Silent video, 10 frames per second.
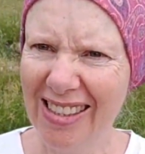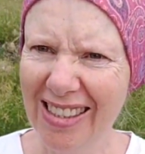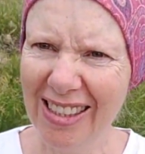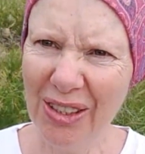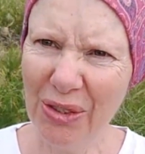
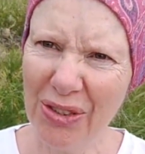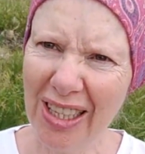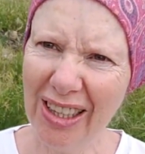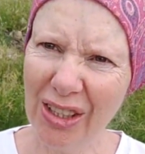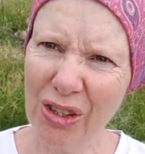till you've
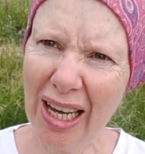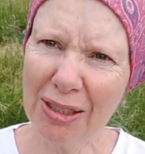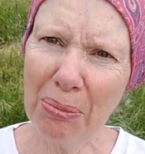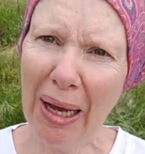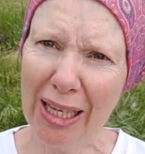seen the
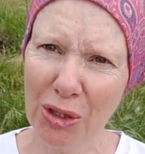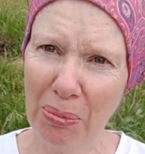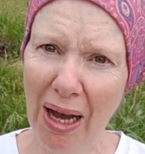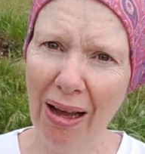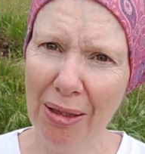grass patch
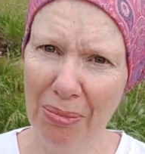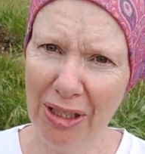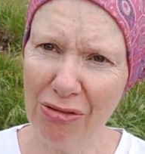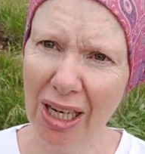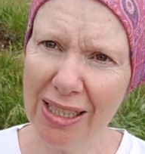behind
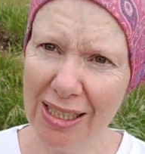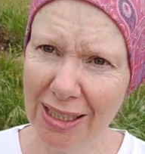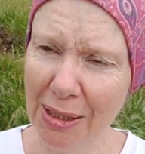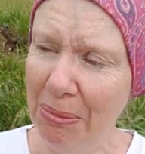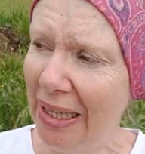me right
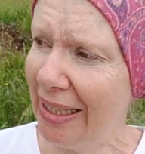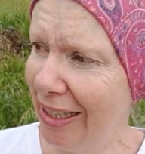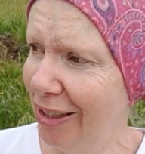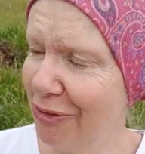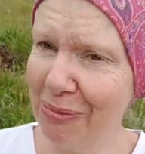in the
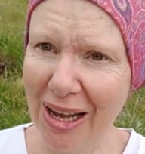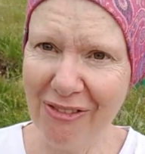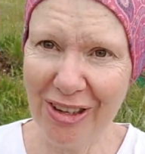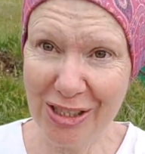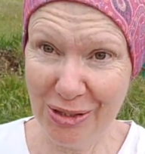middle of my
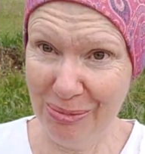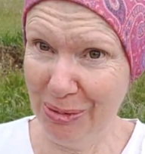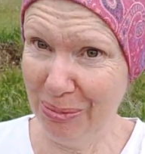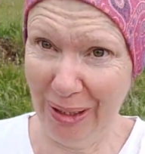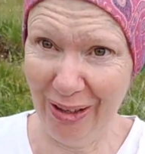
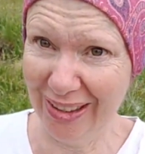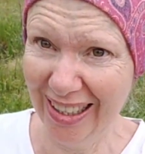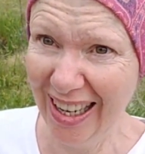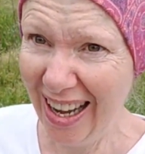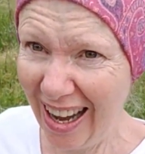vegetable plot.
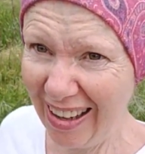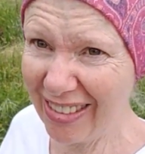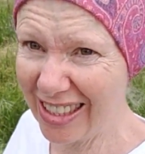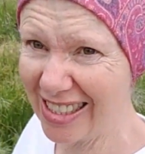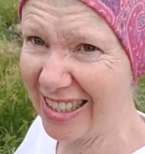I've
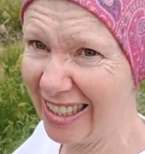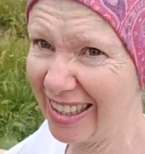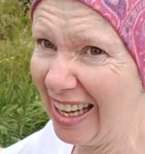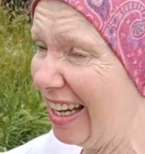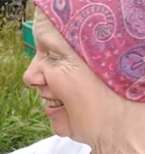got to dig
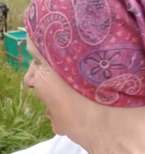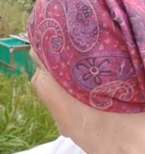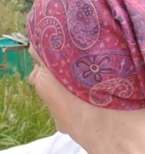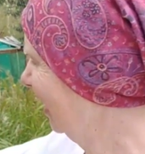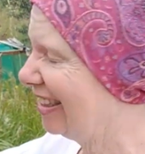that.
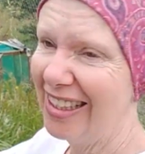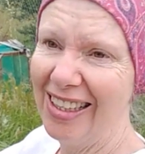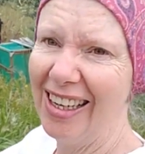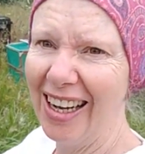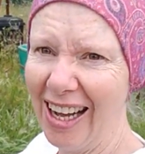
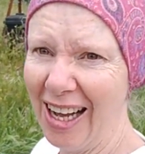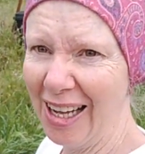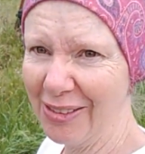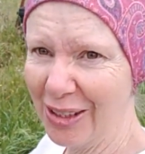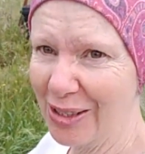
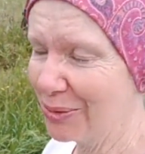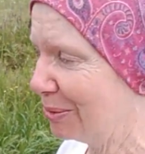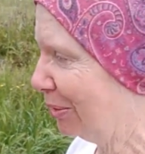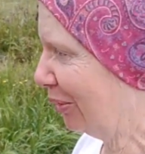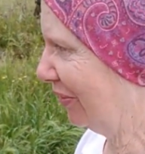I've got to
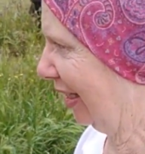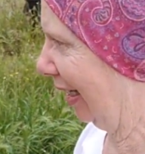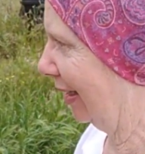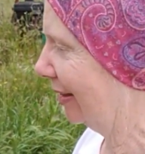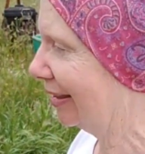remove that.